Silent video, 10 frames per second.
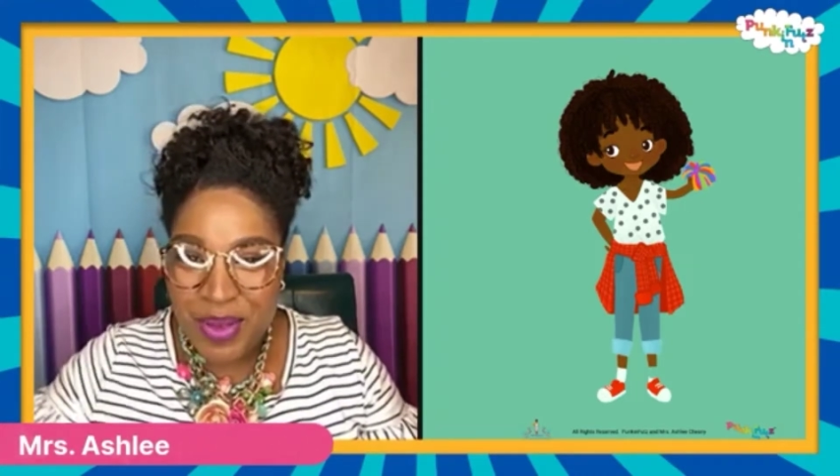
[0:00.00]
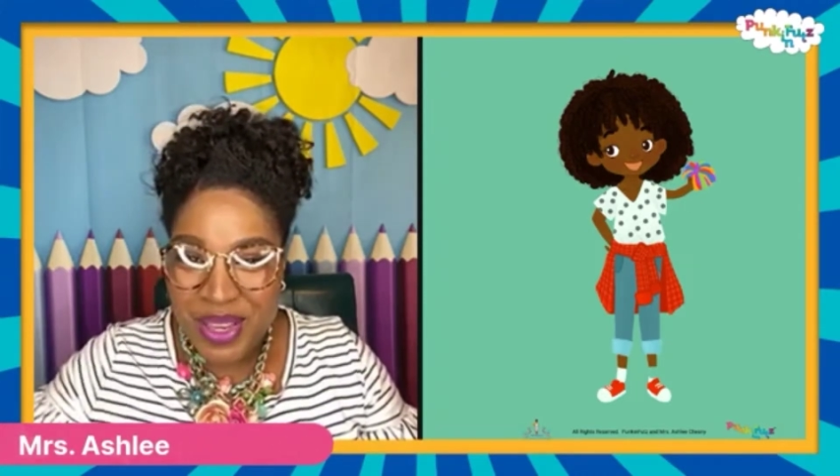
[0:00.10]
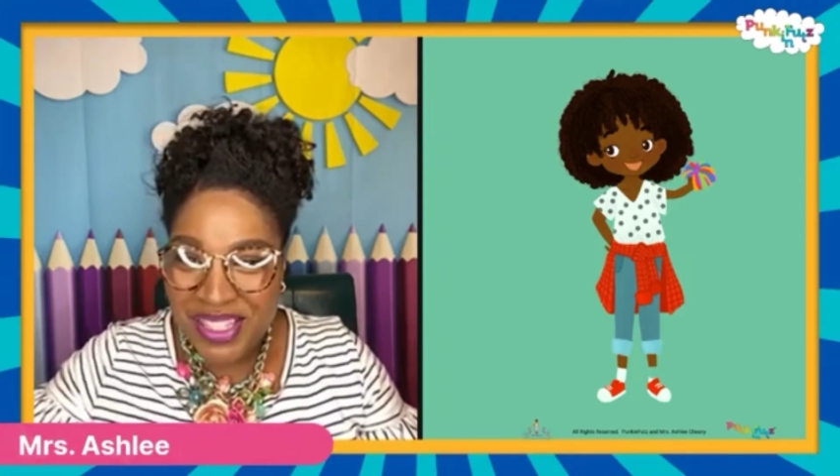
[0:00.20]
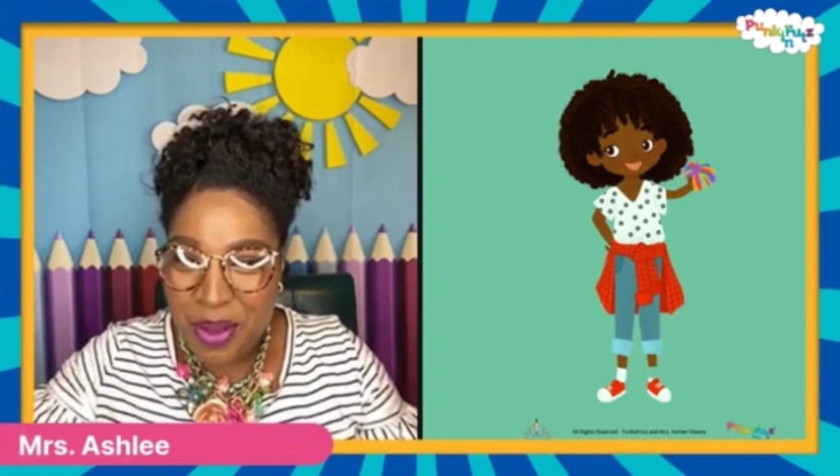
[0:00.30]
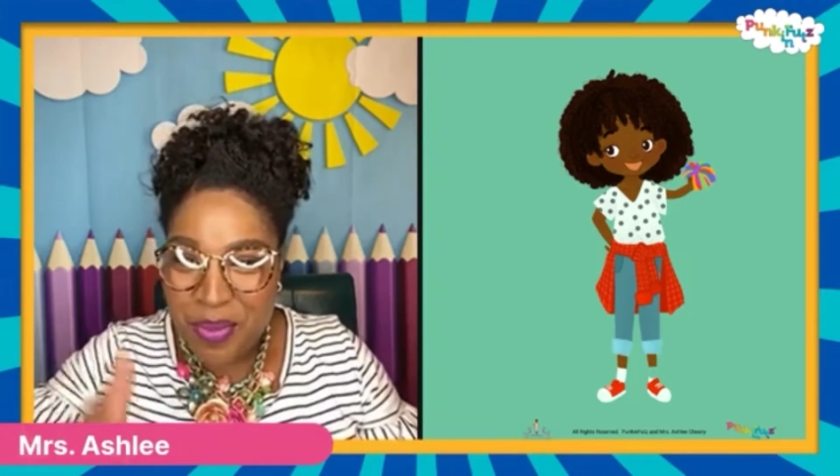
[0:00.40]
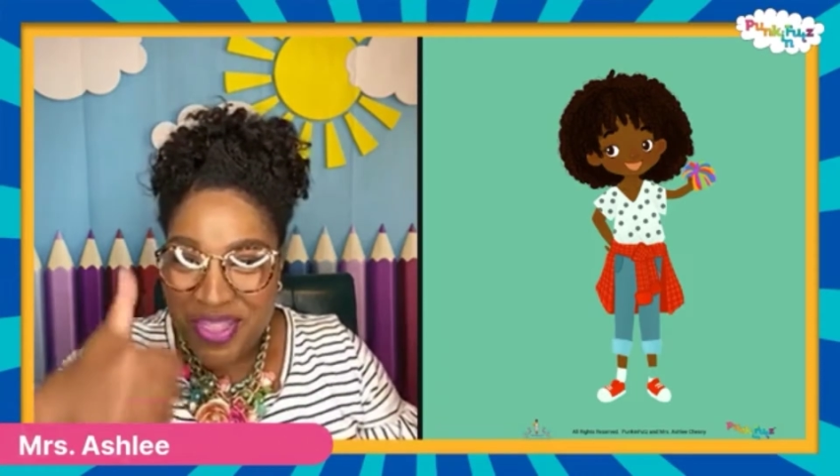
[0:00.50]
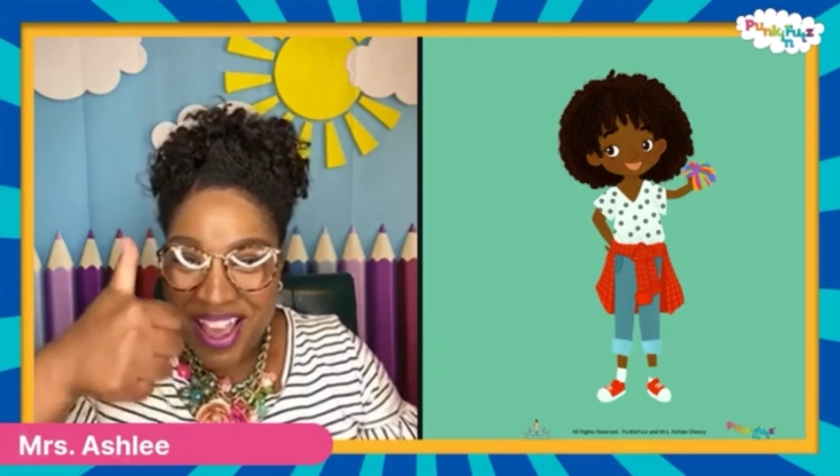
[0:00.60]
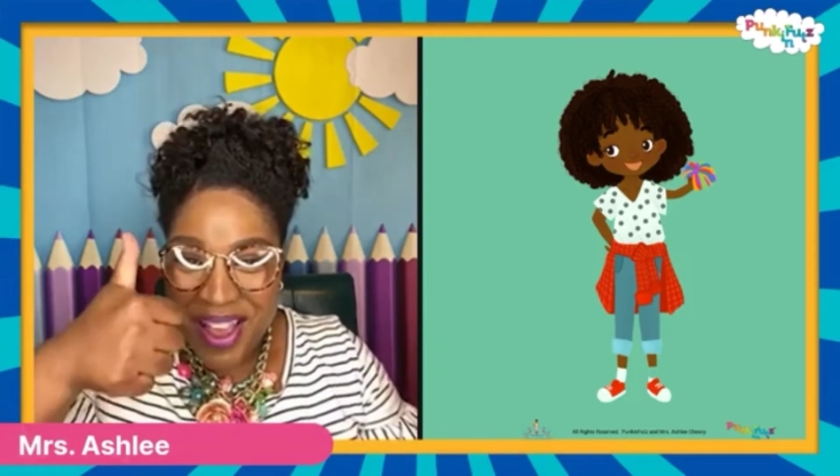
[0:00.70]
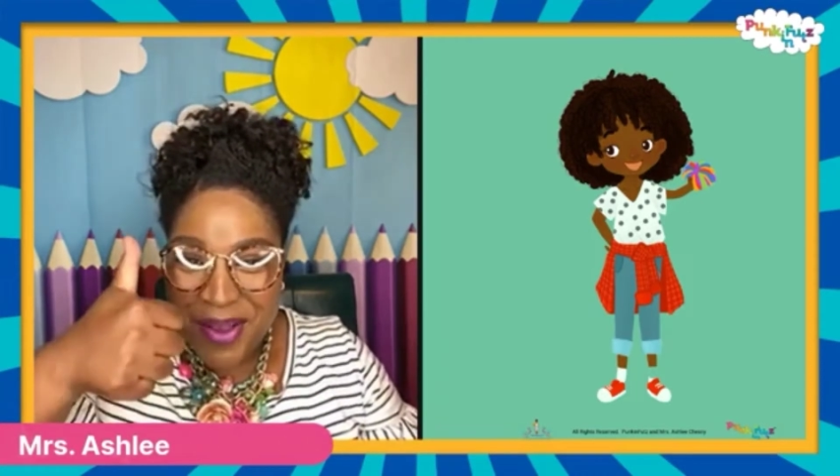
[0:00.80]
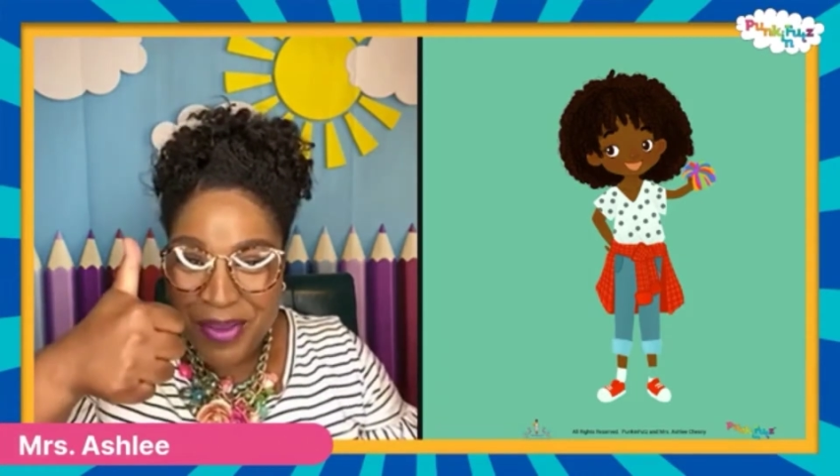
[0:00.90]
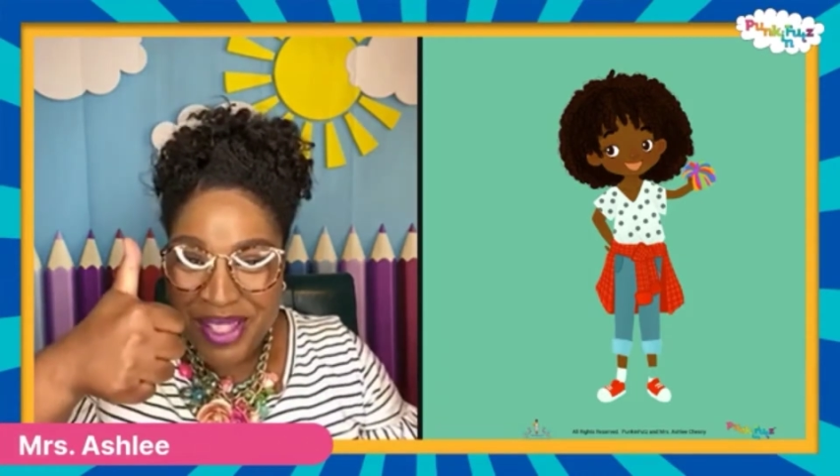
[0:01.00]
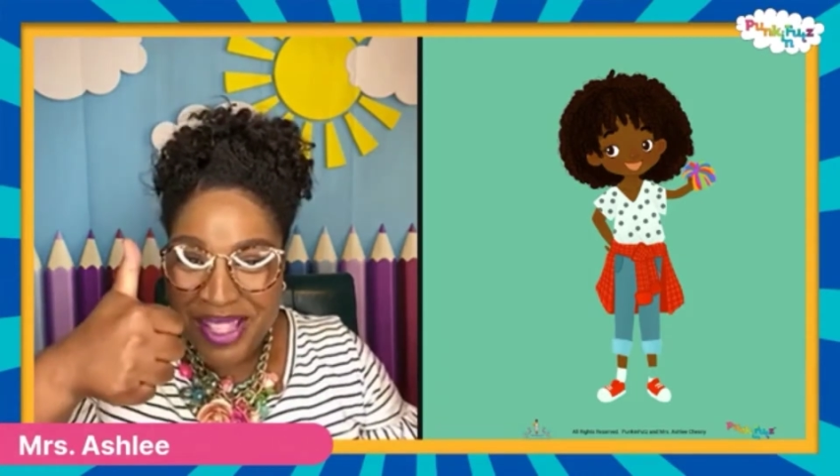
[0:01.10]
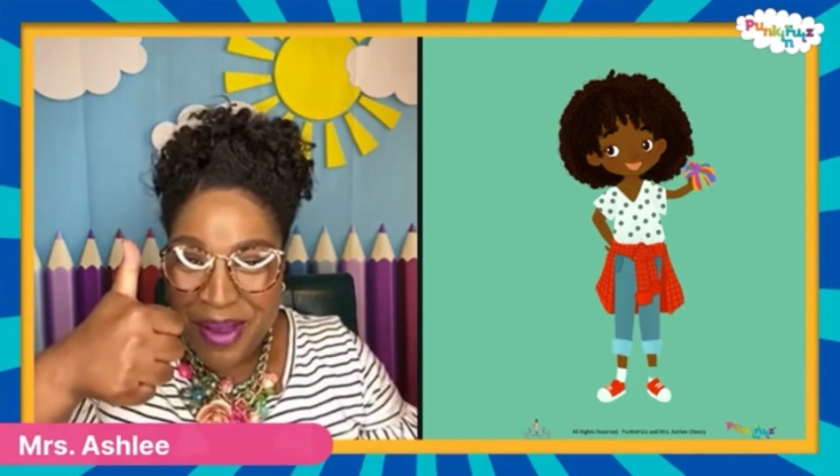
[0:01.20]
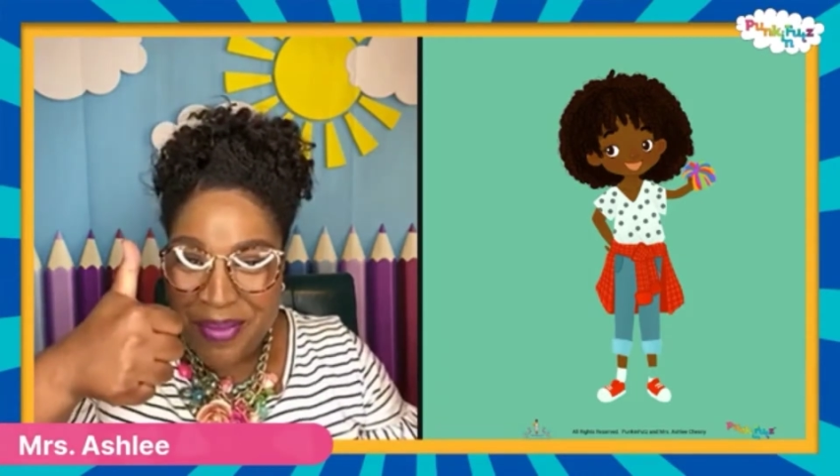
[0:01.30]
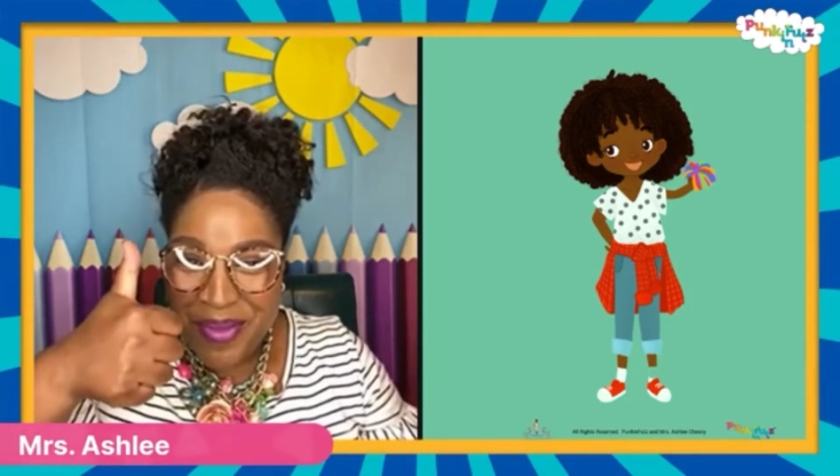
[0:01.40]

me some thumbs up